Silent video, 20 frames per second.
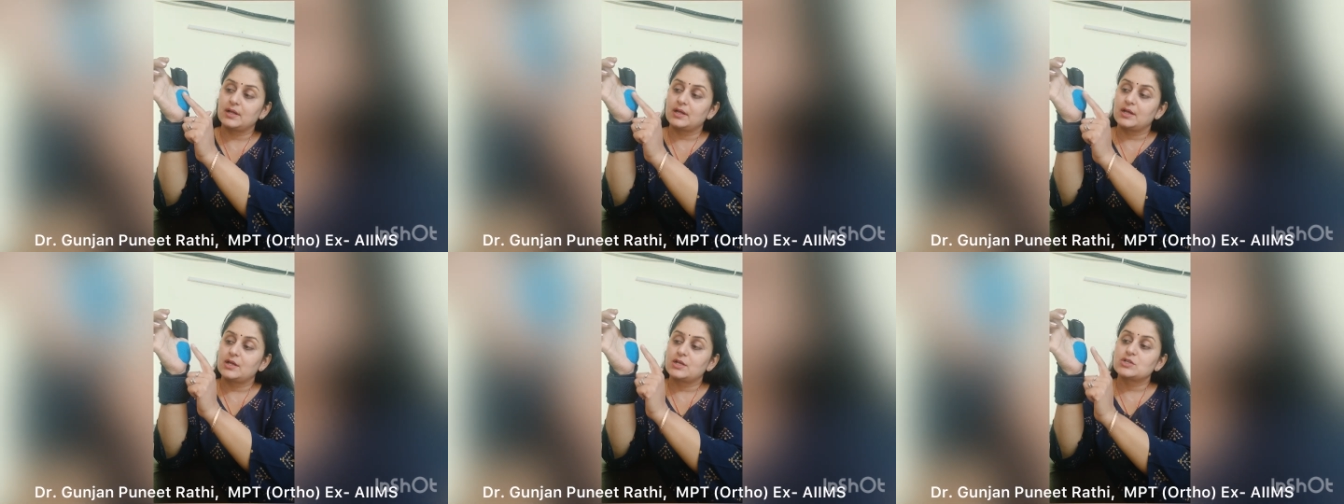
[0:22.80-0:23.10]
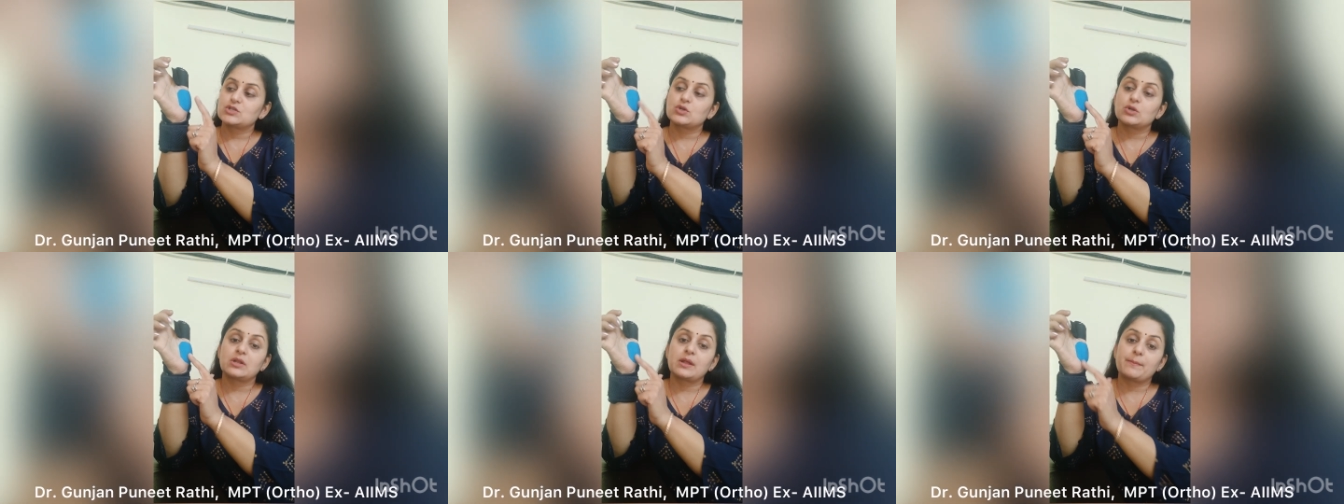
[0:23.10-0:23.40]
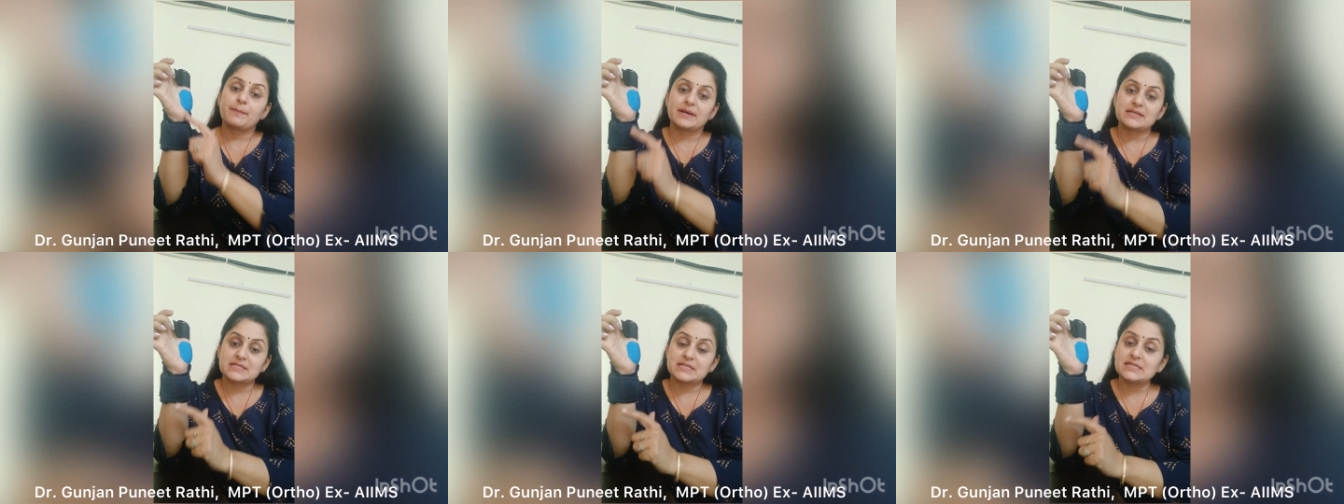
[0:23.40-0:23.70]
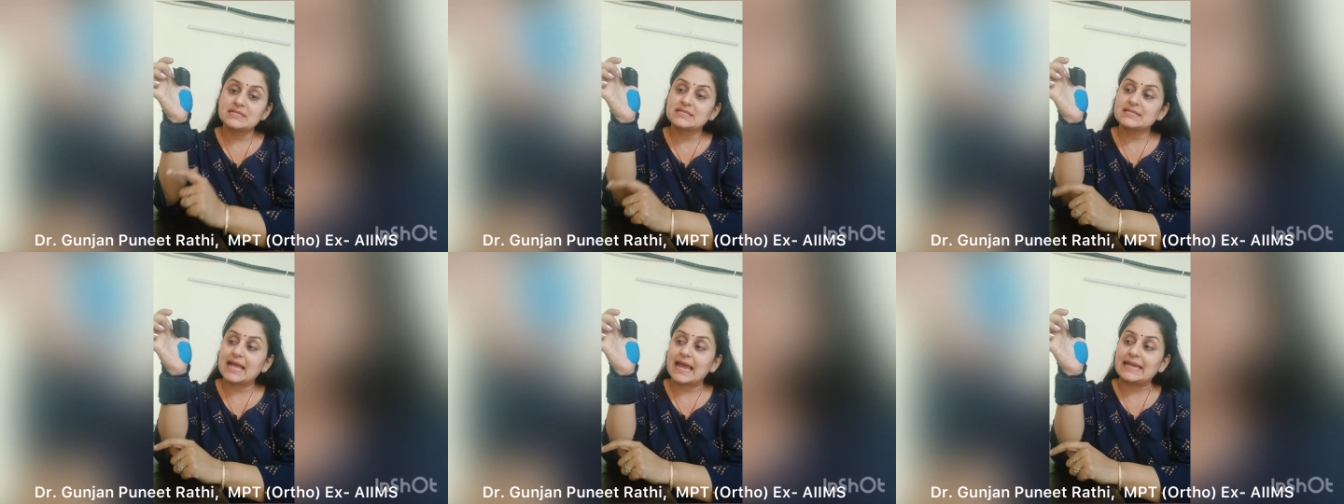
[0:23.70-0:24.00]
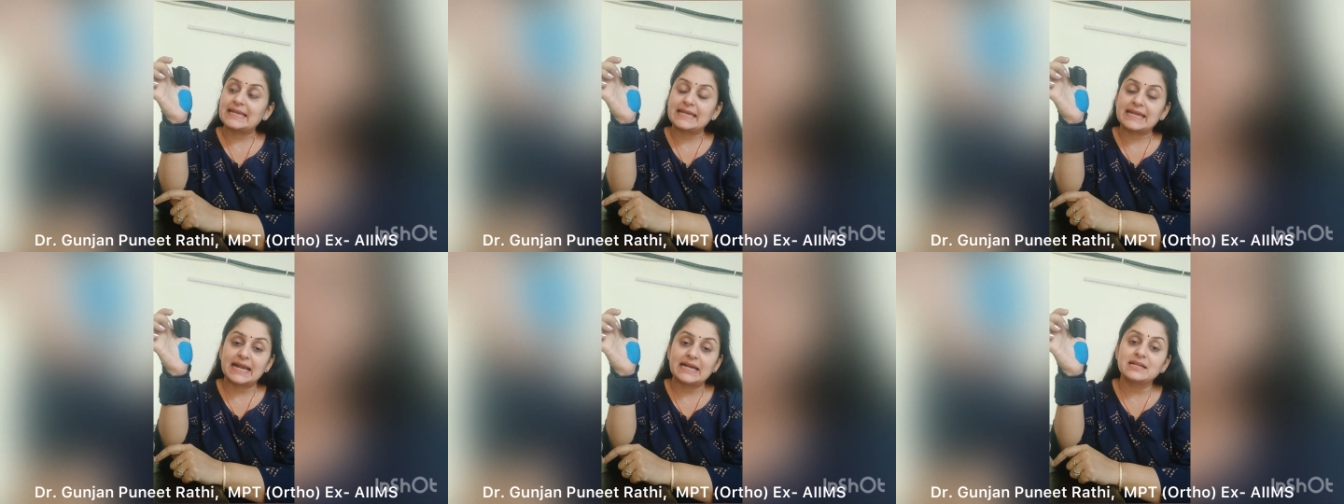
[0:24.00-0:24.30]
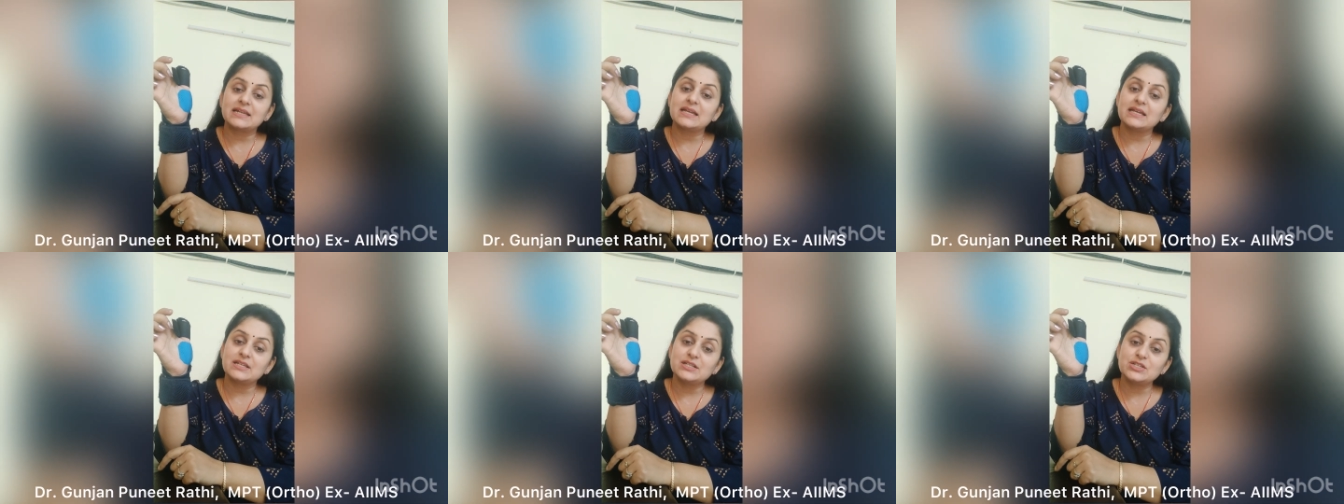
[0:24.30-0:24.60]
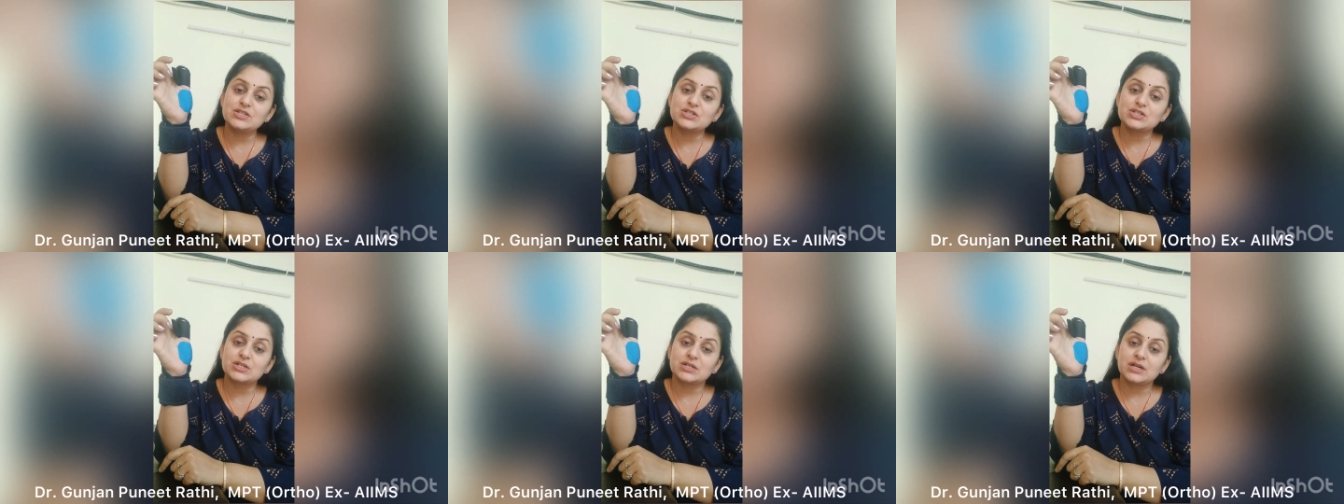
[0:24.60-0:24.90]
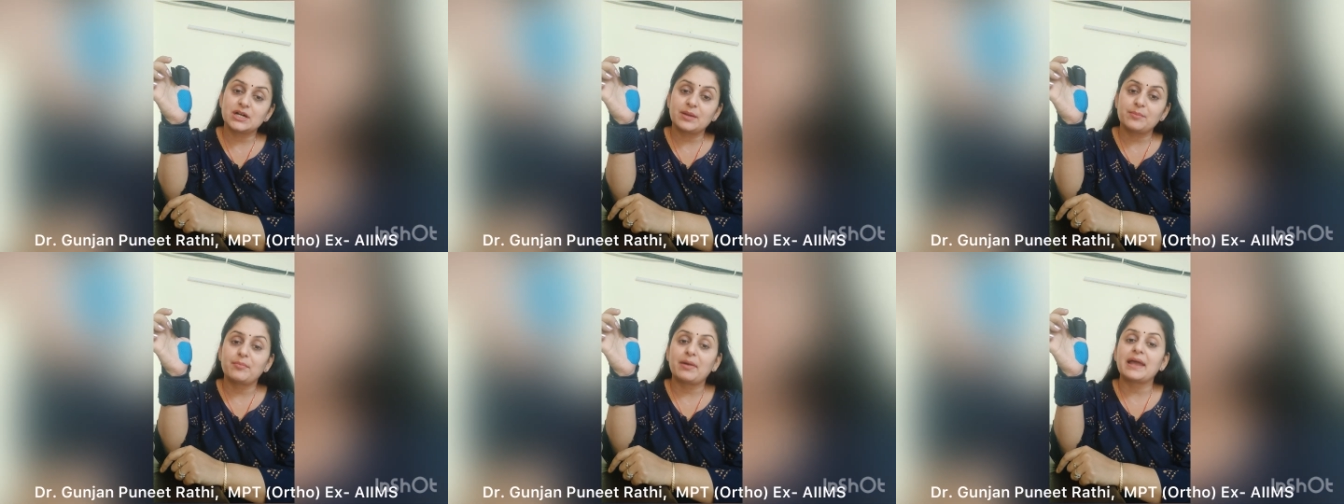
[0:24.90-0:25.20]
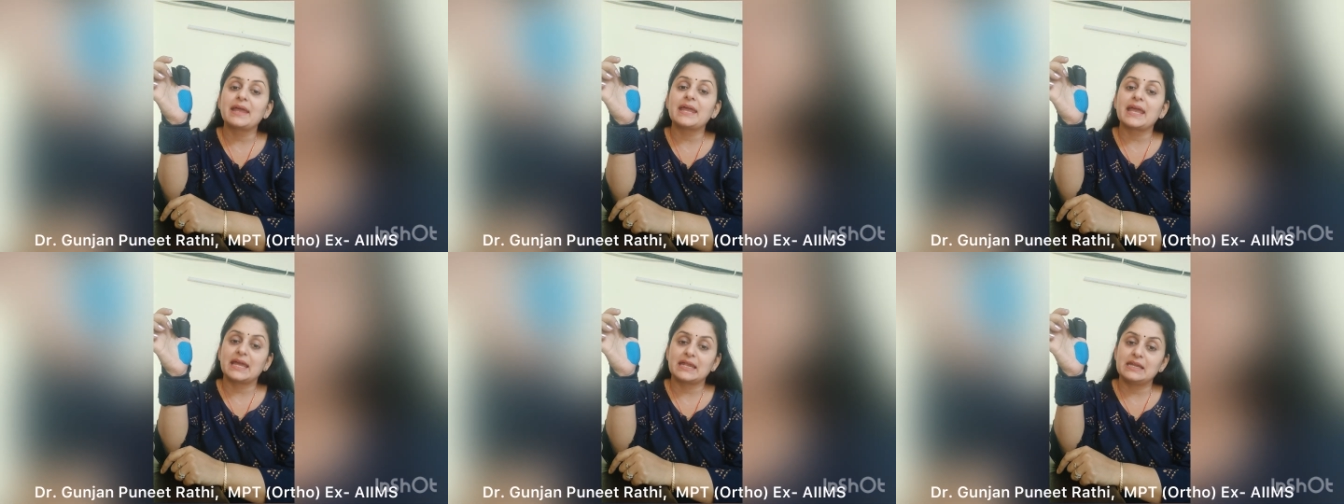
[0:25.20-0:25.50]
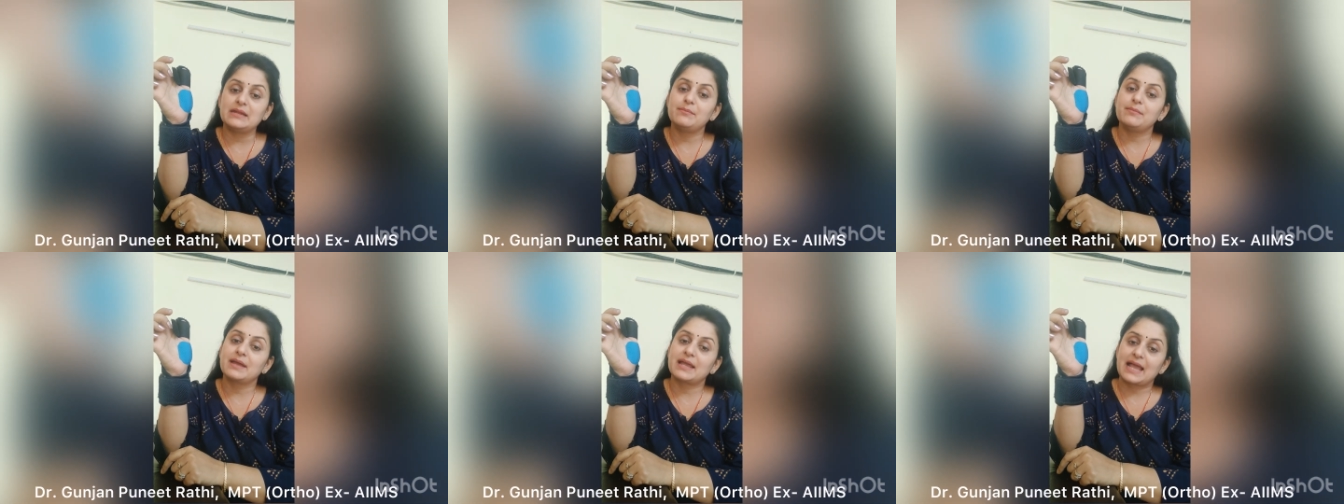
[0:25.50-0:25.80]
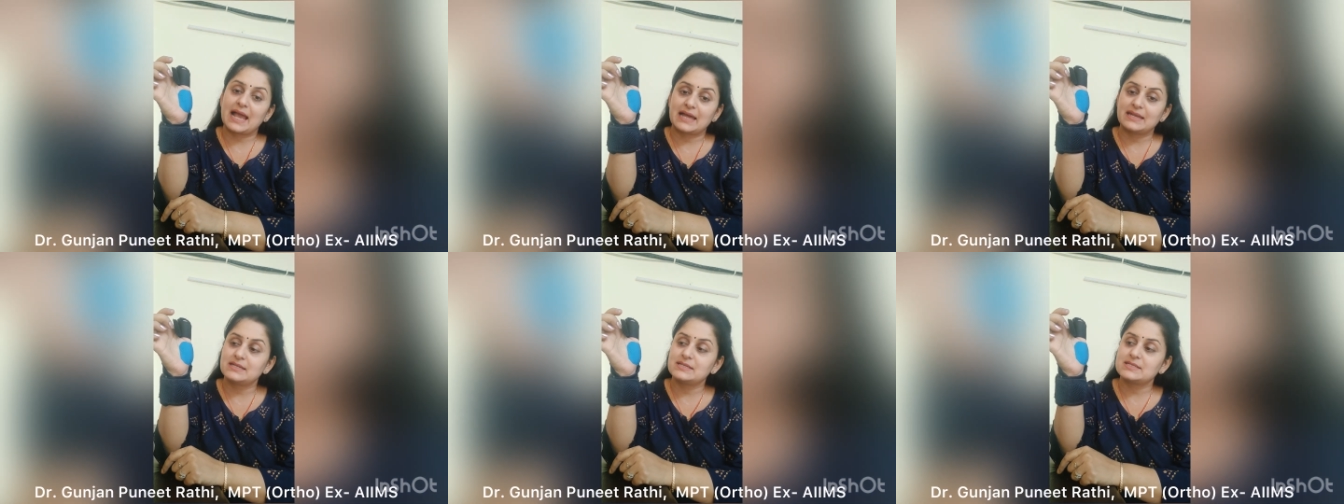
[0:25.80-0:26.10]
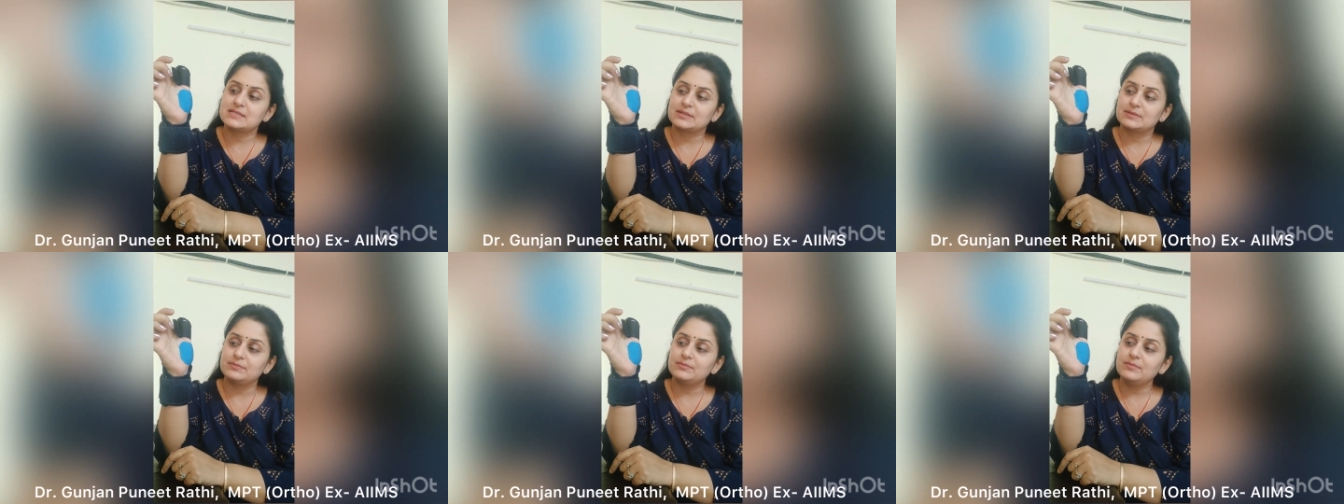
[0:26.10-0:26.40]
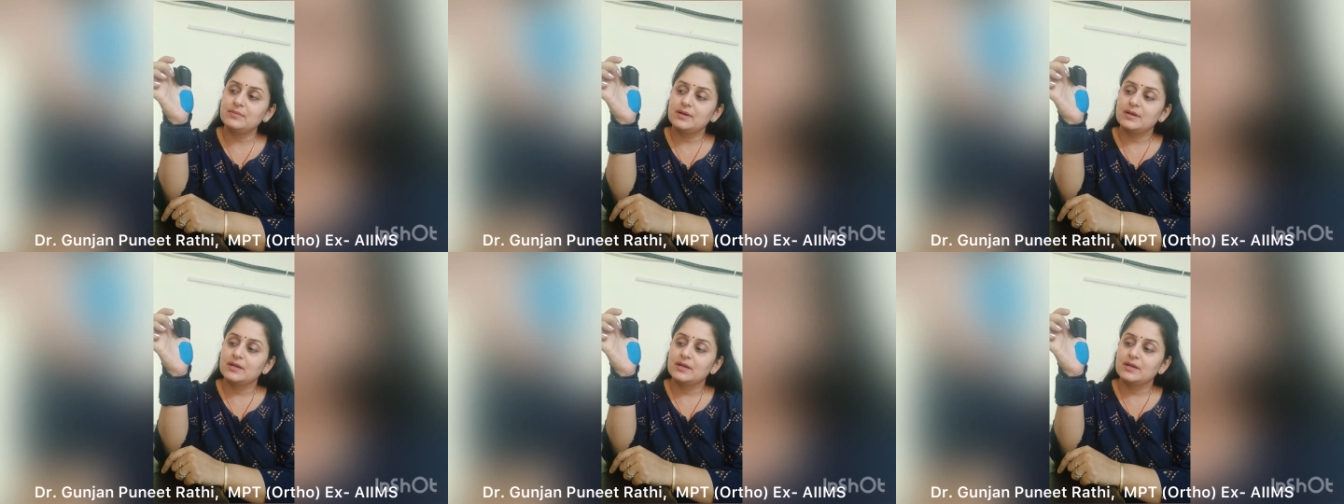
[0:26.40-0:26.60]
So the muscles can get injured by any mechanism.